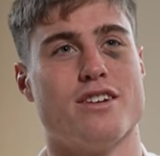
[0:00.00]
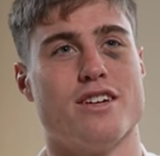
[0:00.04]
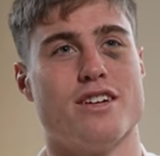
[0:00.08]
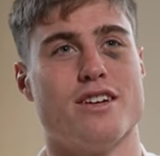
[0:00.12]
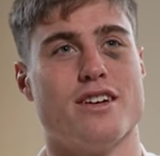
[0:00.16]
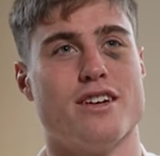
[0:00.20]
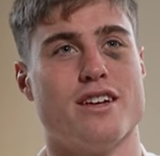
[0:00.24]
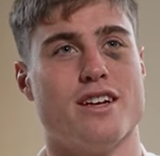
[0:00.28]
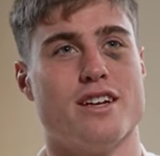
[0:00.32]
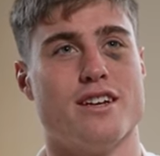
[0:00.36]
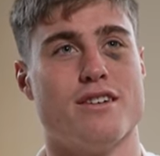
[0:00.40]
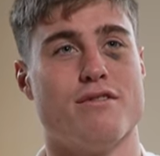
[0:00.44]

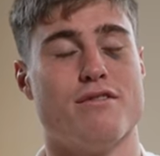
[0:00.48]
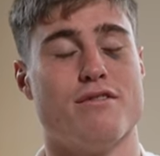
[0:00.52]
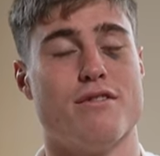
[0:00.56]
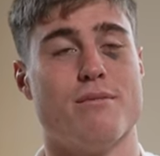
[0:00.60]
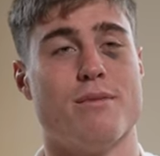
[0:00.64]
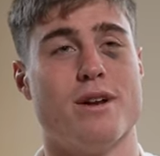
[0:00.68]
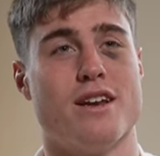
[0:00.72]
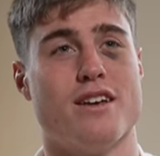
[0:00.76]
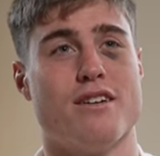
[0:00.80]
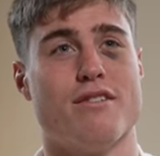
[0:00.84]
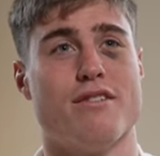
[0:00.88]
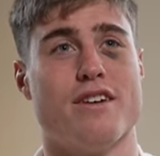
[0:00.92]
and
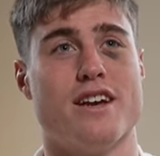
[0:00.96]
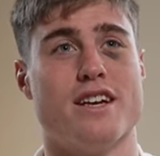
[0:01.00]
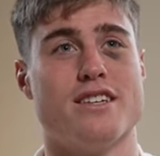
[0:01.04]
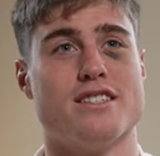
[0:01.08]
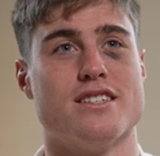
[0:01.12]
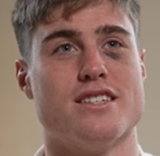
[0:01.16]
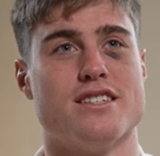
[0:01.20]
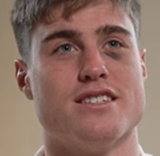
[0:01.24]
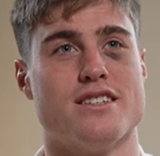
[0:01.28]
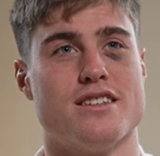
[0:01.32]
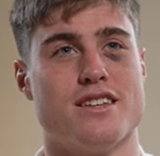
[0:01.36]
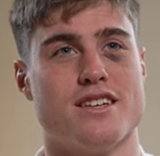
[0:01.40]
familiar
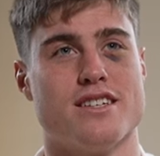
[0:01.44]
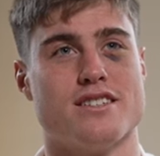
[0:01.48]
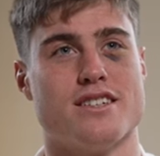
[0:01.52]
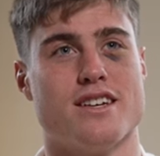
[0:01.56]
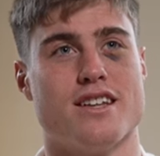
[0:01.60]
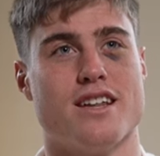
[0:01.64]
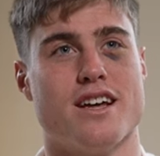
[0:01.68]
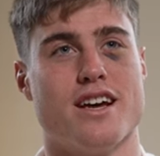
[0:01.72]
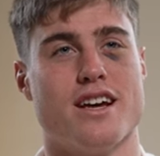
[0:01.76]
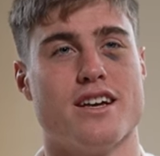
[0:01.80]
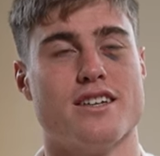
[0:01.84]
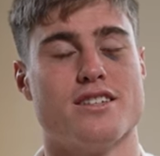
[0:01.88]
faces and things
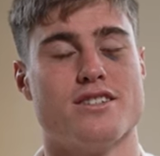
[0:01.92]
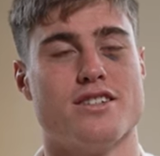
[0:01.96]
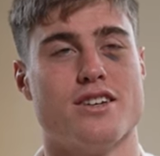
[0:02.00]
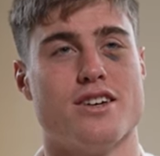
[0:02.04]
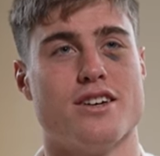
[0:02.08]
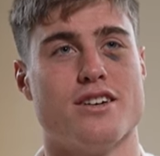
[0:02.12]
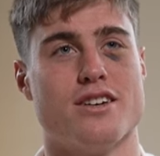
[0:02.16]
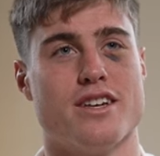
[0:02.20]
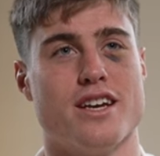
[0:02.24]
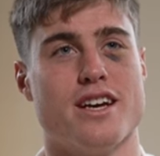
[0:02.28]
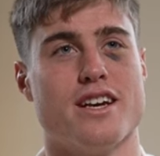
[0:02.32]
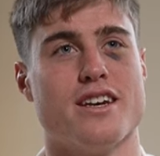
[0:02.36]
like that,
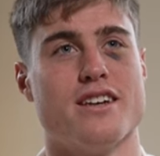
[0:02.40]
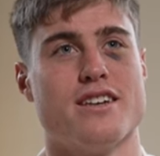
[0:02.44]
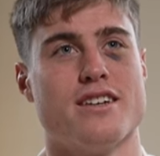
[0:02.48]
so yeah.